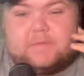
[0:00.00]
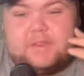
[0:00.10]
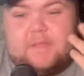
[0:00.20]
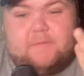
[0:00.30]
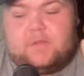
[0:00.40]

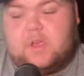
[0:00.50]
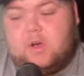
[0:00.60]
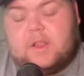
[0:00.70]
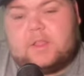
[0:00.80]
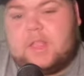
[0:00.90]
you've
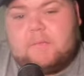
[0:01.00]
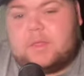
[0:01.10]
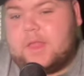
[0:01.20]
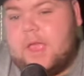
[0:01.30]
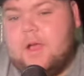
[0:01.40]
got to tip
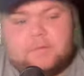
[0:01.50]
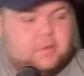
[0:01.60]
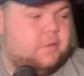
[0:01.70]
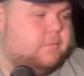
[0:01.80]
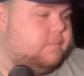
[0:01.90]

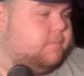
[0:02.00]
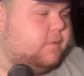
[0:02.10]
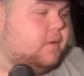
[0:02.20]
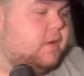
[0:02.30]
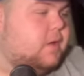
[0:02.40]
Souths.
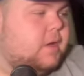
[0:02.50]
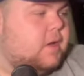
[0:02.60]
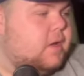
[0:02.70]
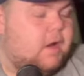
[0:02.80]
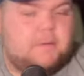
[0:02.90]

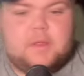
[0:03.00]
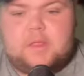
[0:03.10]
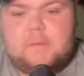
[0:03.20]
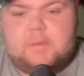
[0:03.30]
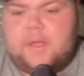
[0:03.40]
I'm going
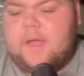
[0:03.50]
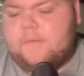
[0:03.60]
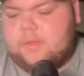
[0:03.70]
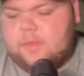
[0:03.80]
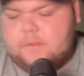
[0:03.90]
to tip
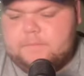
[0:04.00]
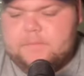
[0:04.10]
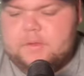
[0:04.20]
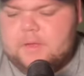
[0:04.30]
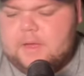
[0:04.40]
Souths.
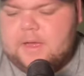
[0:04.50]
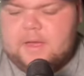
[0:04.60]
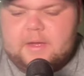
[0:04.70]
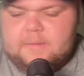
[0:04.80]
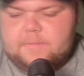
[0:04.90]

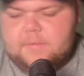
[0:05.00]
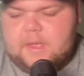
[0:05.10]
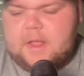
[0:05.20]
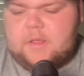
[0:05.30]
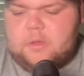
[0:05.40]
Um,
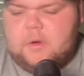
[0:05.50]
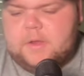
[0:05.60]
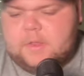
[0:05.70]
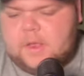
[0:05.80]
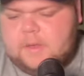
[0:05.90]

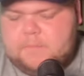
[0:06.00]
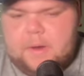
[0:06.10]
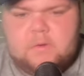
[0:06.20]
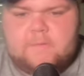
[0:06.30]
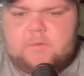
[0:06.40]
outsiders here.
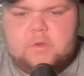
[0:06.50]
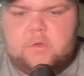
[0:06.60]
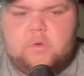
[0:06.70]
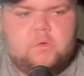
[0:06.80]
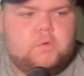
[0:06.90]
Penrith did
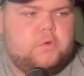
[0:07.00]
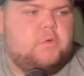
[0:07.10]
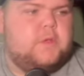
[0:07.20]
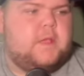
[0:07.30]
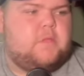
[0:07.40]
not look
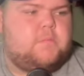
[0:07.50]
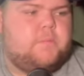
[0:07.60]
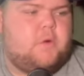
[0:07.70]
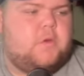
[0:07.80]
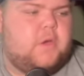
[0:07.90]
good against the
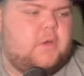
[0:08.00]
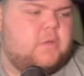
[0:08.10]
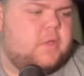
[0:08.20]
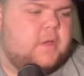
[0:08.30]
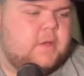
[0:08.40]

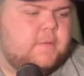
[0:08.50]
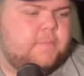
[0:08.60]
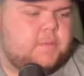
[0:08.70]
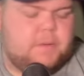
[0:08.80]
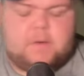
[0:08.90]
Broncos.
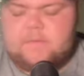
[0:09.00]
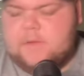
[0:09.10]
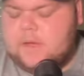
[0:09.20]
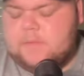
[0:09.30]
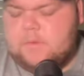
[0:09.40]
Penrith,
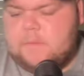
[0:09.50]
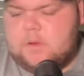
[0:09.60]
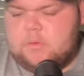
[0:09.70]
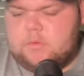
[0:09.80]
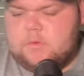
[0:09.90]
uh, the
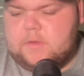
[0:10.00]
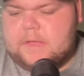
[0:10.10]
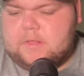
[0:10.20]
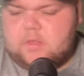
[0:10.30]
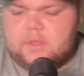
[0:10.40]
Rabbitohs look good
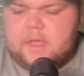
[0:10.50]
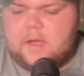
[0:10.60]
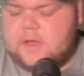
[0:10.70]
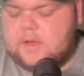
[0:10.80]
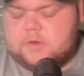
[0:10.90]
against
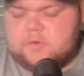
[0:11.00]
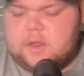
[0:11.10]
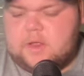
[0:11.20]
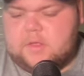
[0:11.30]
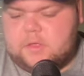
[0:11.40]
South, uh,
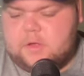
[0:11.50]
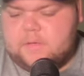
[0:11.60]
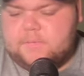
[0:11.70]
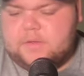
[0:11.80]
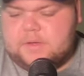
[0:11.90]
Cronulla,
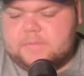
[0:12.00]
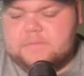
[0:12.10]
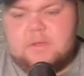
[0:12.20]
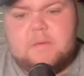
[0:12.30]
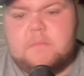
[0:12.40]
so I'm,
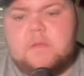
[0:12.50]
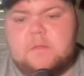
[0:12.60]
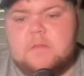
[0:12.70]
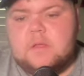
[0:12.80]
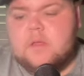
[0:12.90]
I'm going to
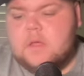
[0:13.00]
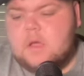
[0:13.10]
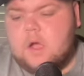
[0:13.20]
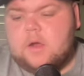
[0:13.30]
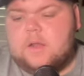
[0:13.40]

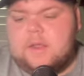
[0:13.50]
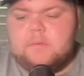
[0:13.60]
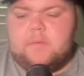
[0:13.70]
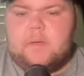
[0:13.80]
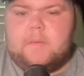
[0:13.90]
I'm going to lean
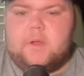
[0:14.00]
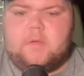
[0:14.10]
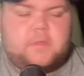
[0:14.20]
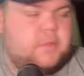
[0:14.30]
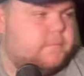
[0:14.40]
with the
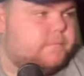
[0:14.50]
Rabbitohs.